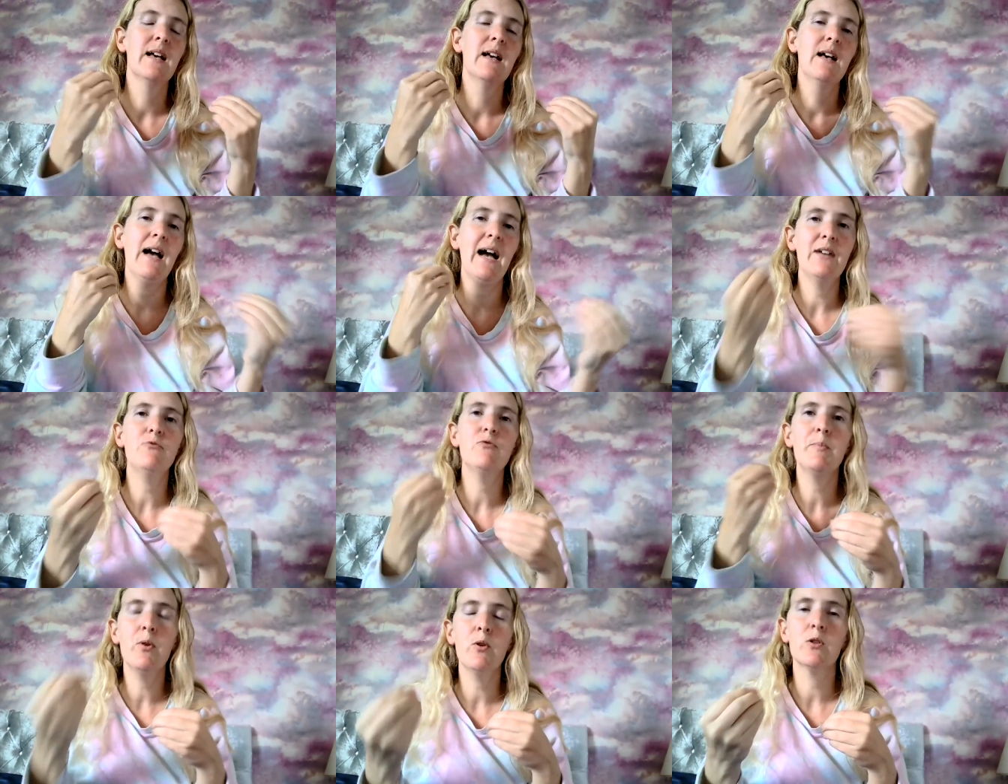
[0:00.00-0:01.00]
had
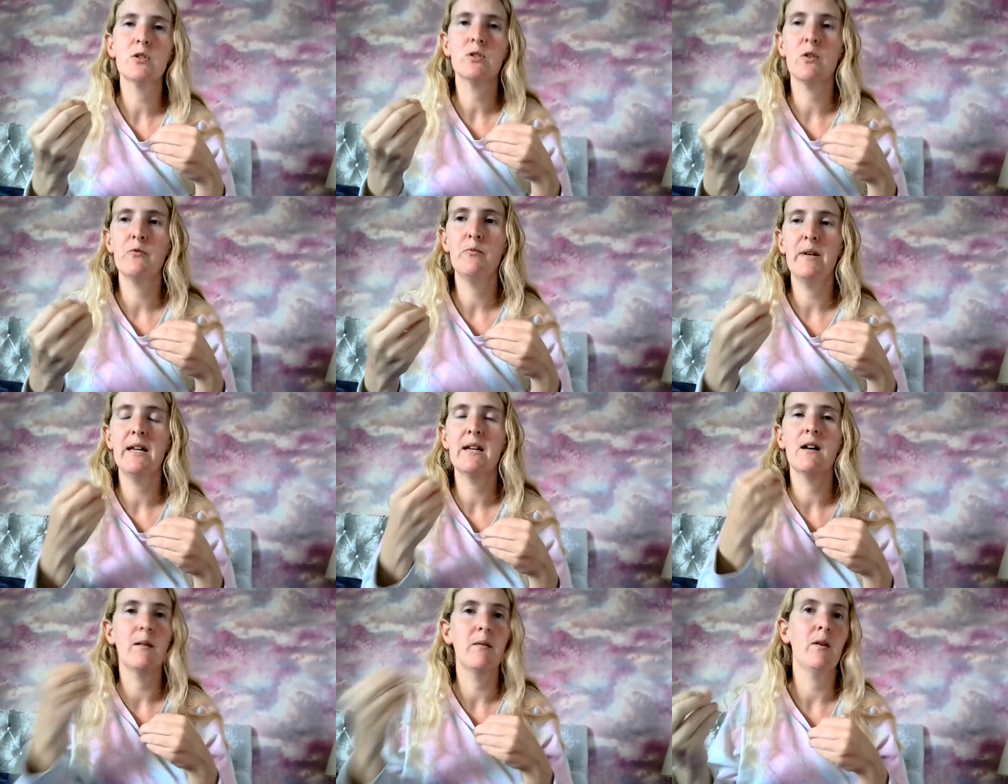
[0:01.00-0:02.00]
reports of
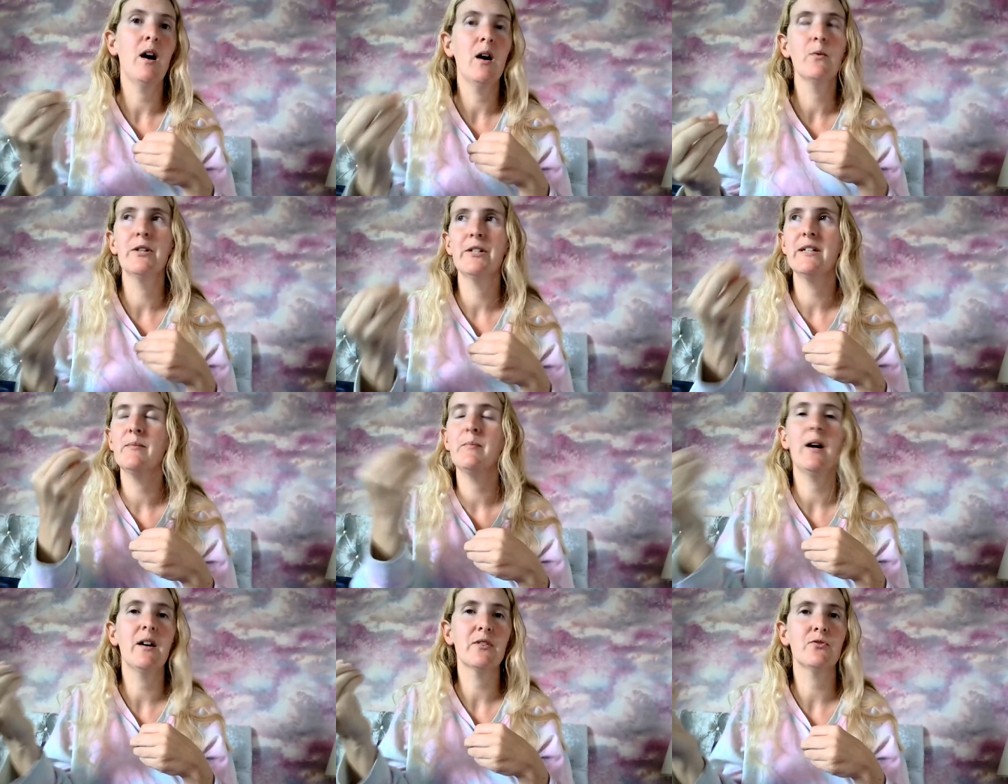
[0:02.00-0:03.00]
being R-worded and
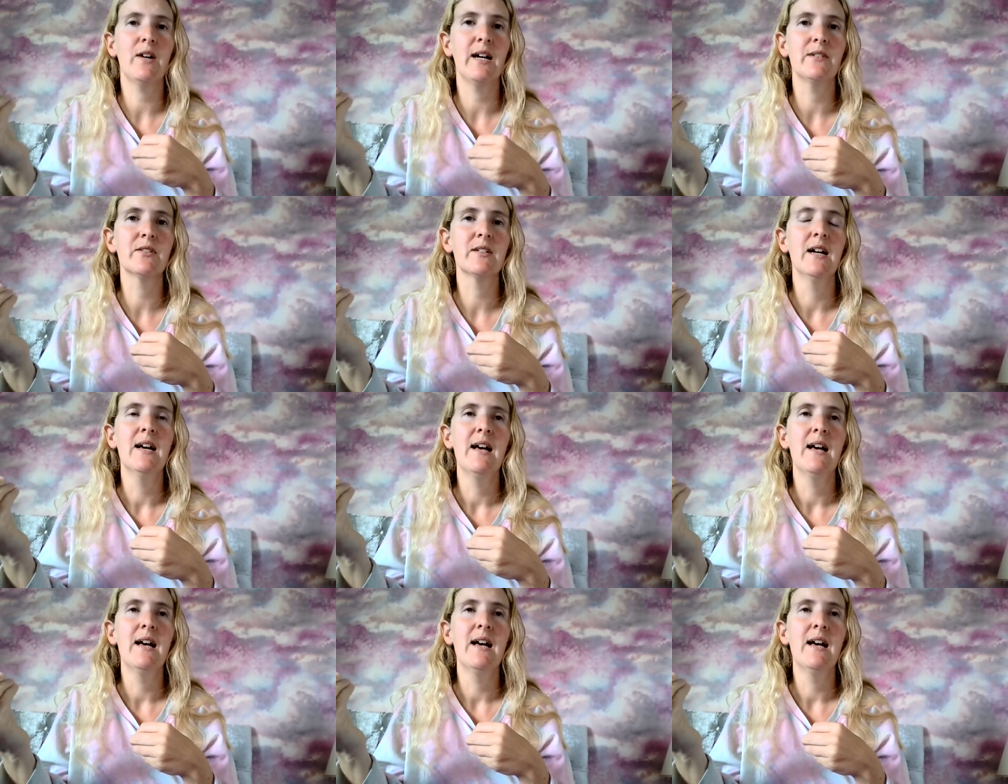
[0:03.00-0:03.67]
passed around,